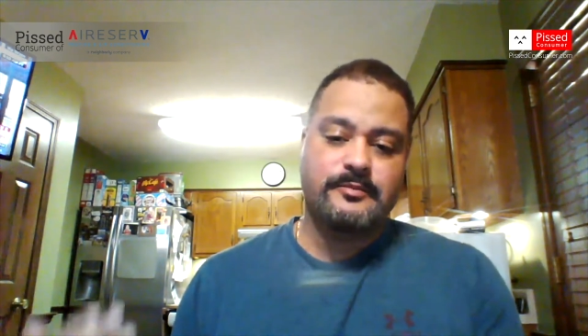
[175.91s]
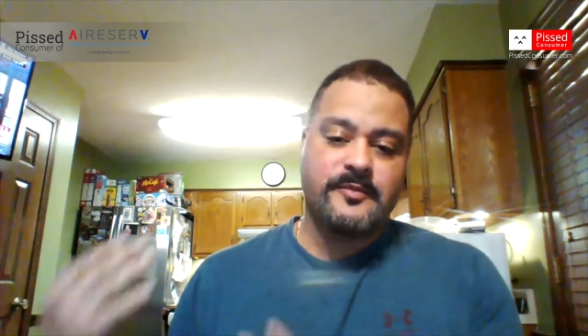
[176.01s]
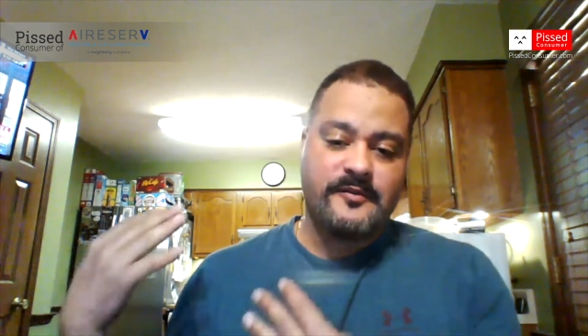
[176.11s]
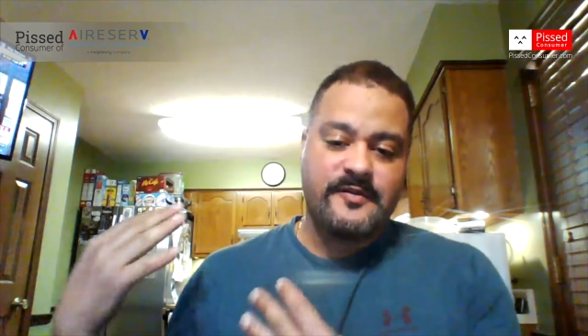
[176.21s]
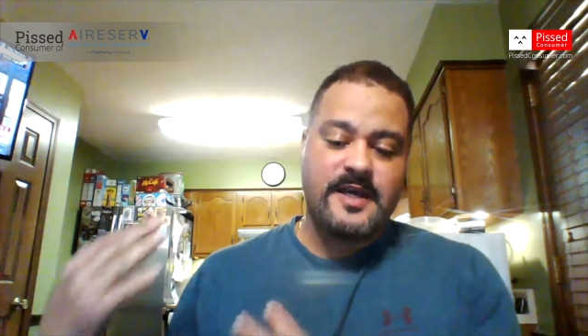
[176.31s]

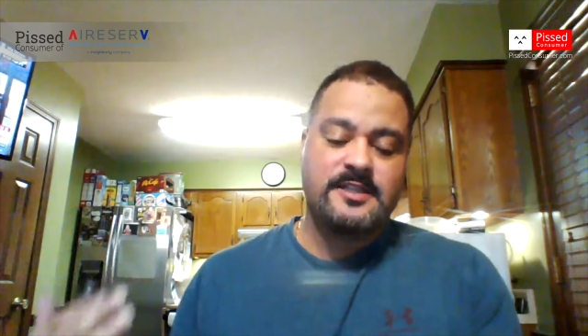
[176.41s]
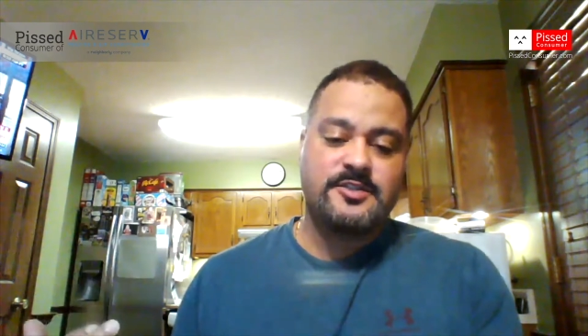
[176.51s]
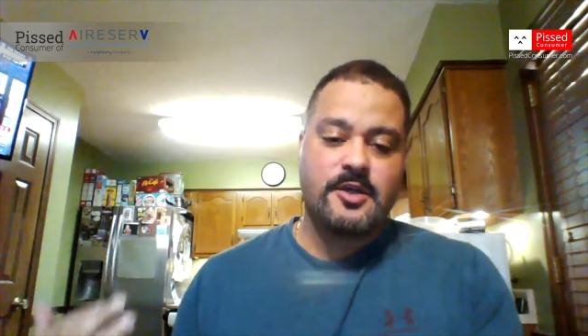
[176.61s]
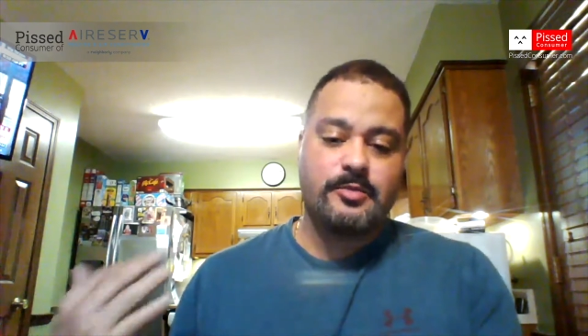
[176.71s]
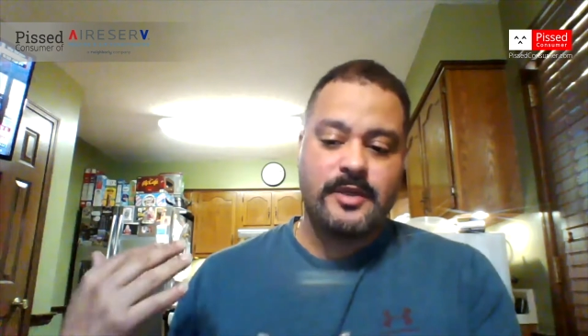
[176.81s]
They finally
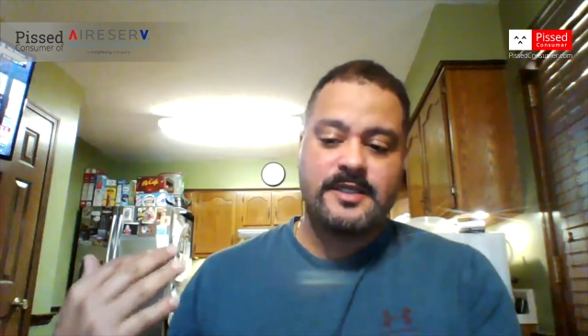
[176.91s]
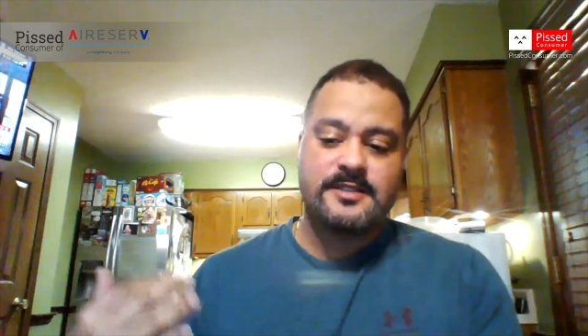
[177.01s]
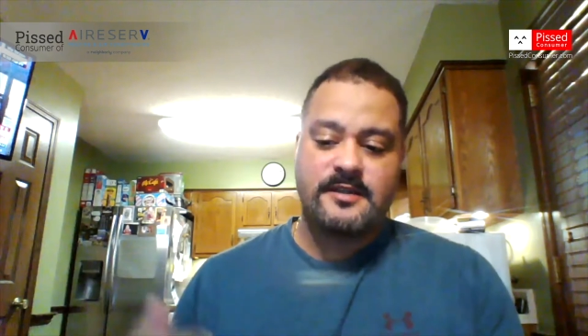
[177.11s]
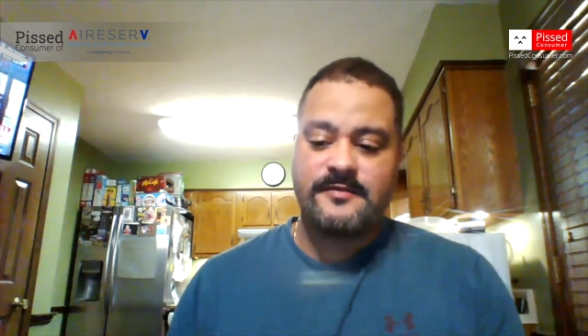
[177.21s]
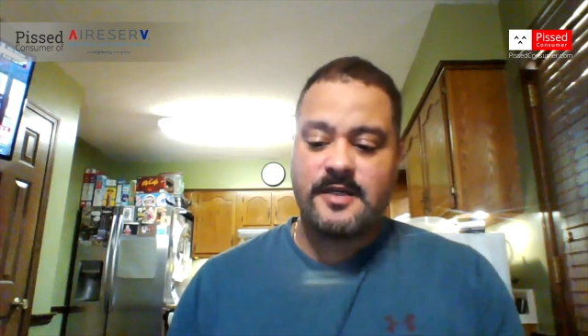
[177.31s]
started bringing
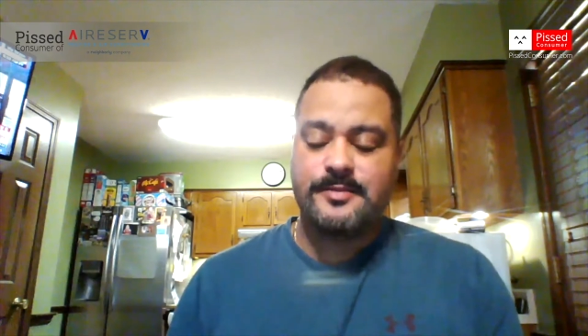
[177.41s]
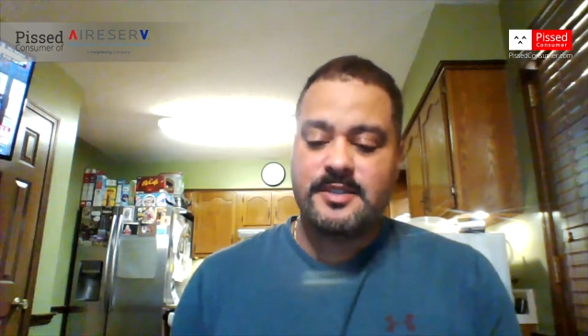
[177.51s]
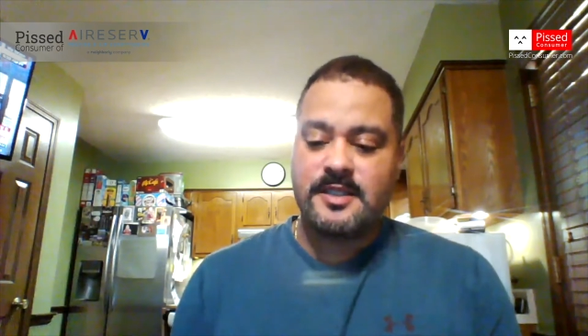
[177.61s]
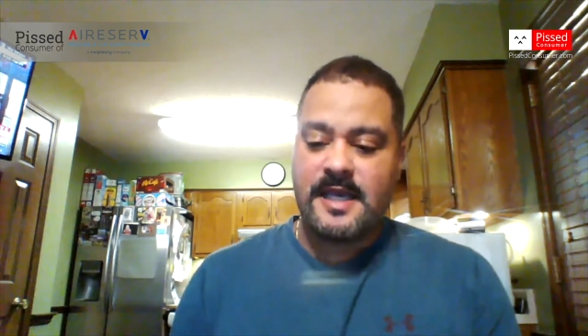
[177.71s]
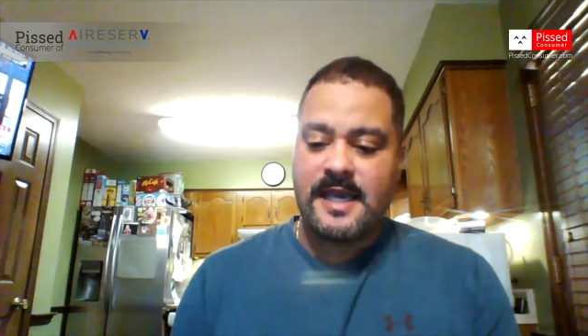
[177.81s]
stuff up
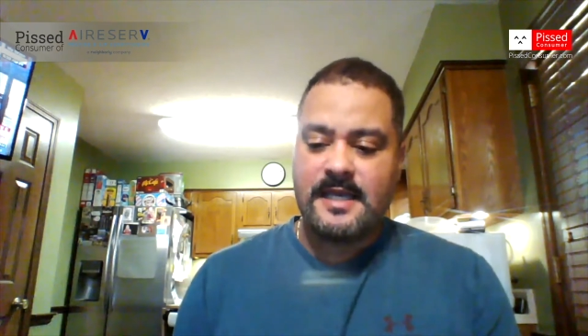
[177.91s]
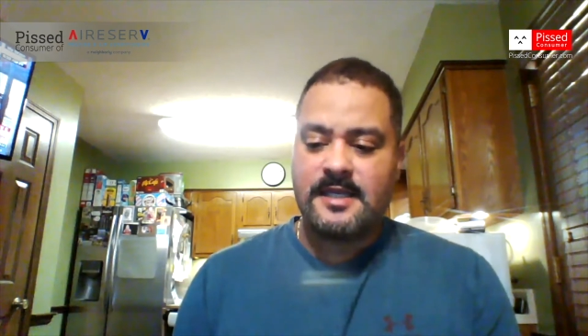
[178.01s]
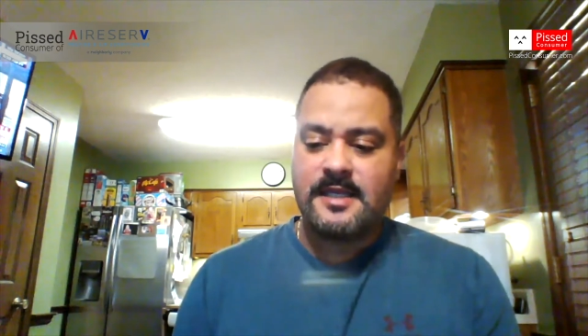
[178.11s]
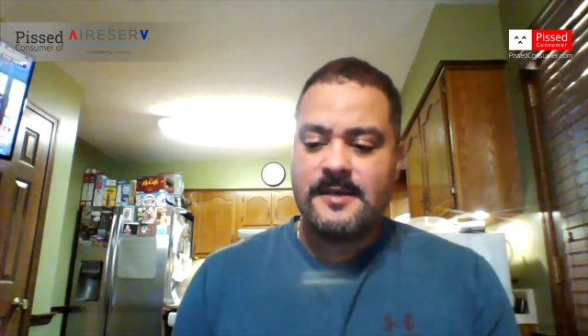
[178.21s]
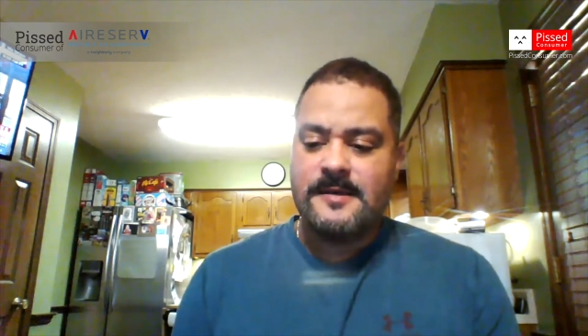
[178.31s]
into the
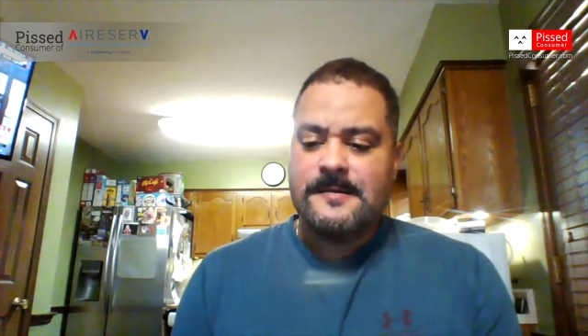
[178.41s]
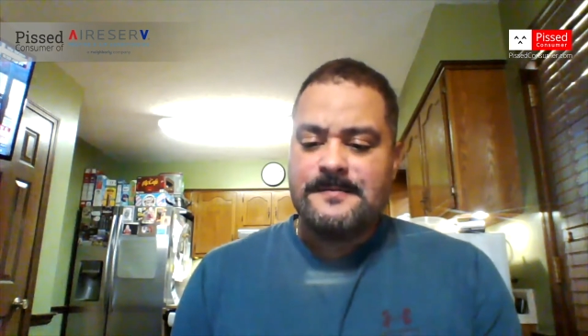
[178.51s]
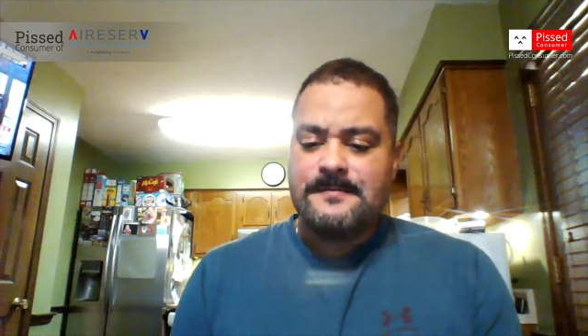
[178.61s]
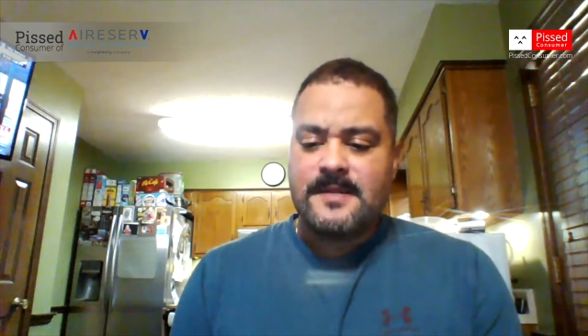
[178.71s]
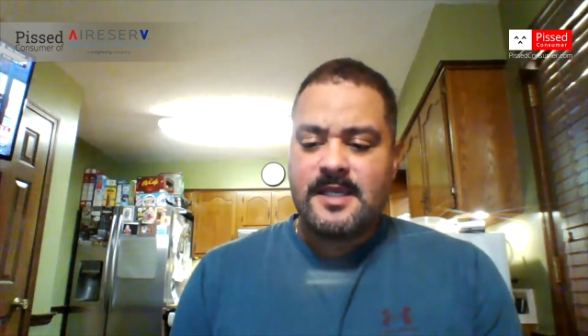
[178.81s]
attic,
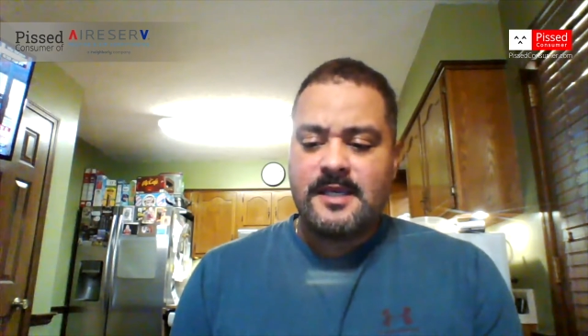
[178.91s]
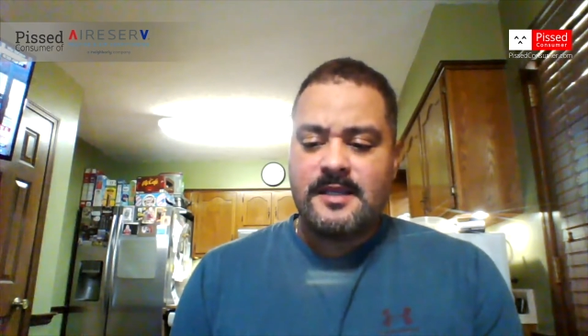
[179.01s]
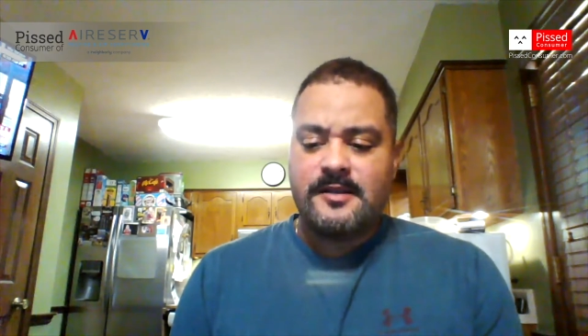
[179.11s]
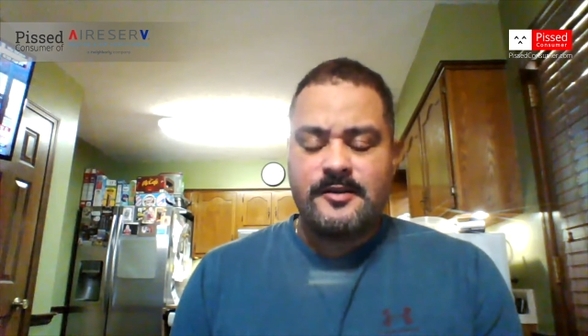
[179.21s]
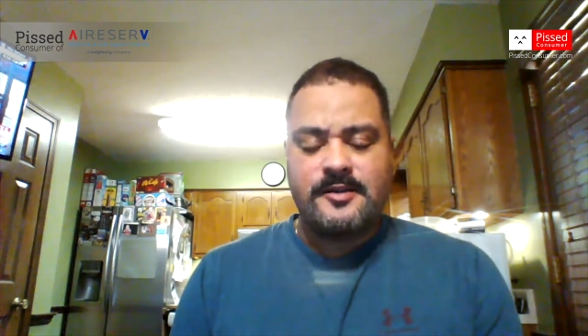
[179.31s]

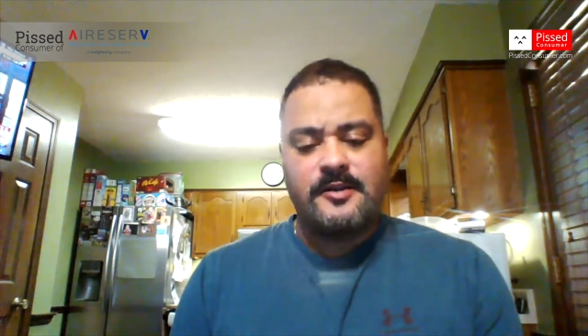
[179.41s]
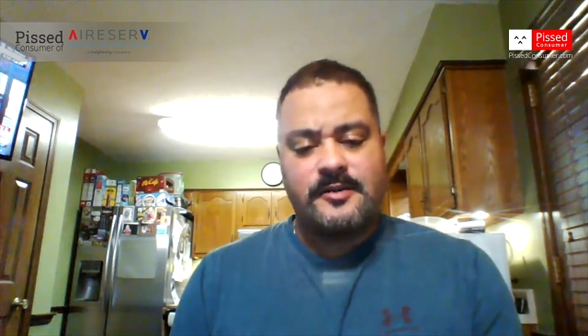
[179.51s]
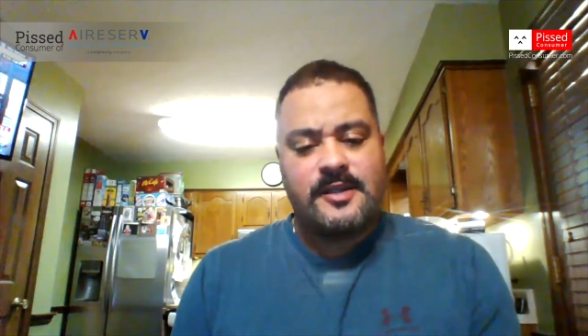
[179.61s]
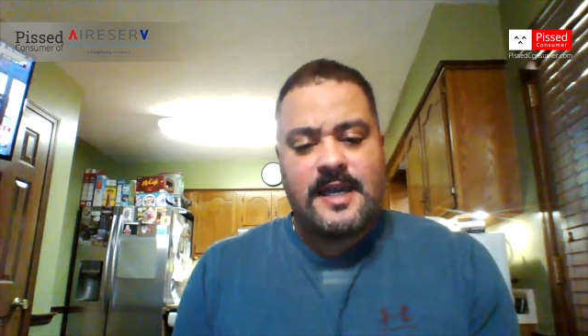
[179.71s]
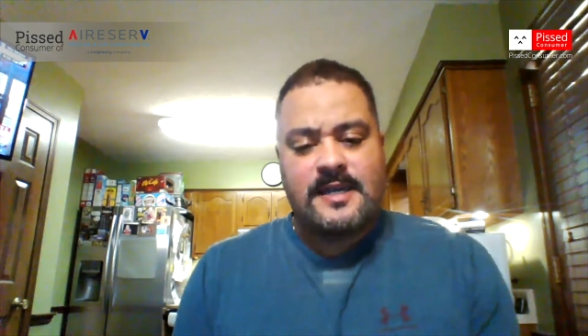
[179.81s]
and
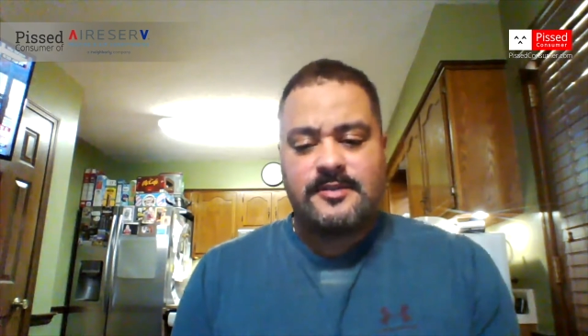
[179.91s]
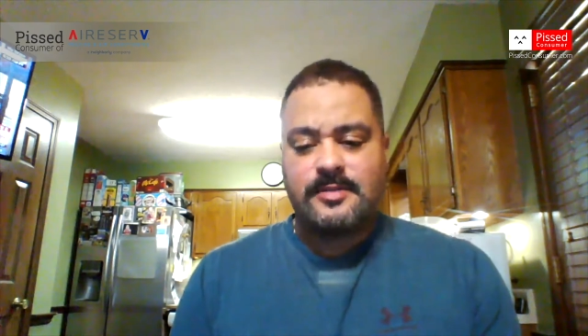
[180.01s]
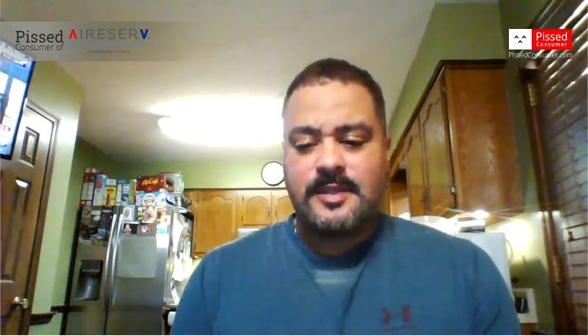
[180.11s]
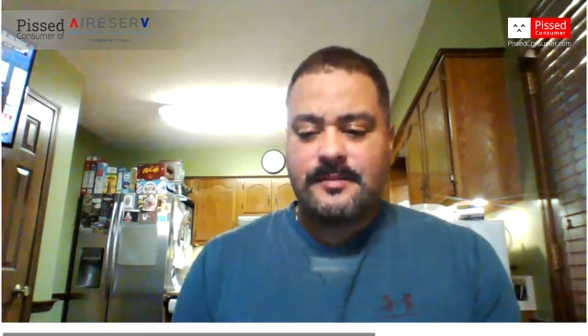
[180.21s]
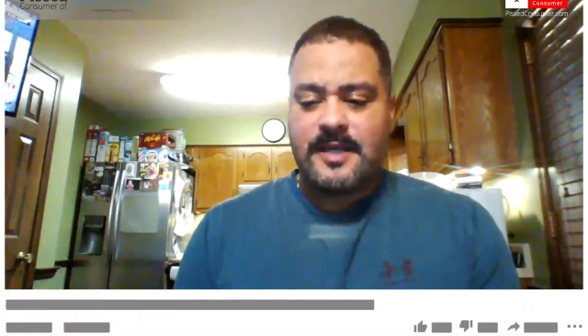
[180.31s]
the guys were
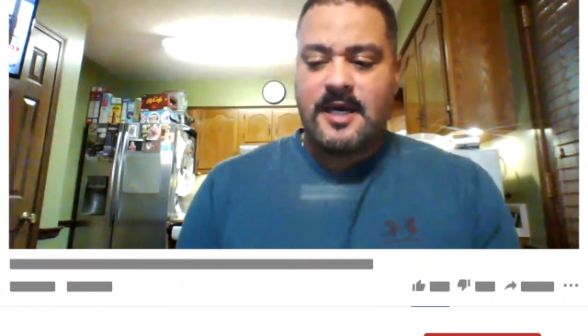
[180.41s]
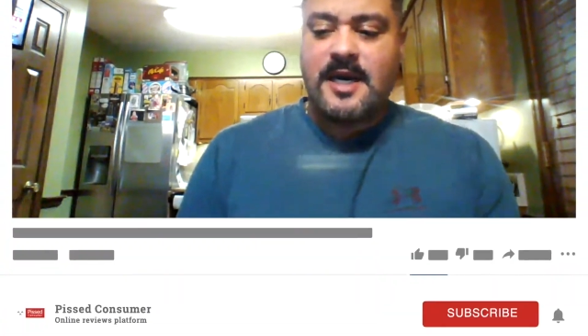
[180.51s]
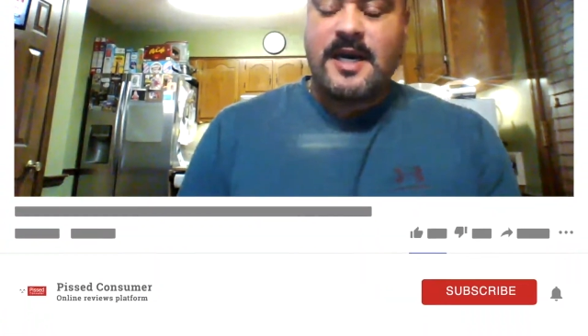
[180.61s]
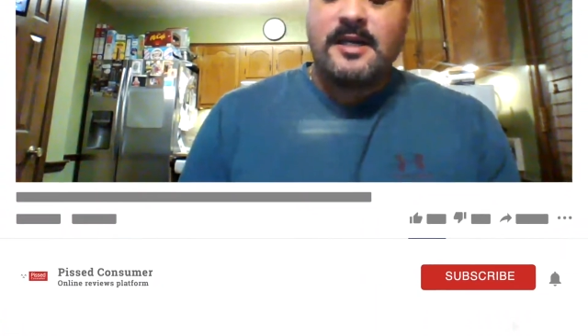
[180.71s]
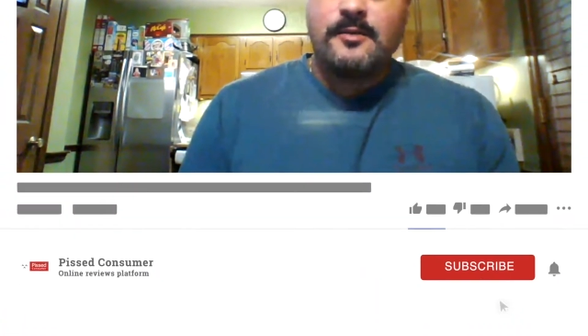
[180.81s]
complaining about how hot it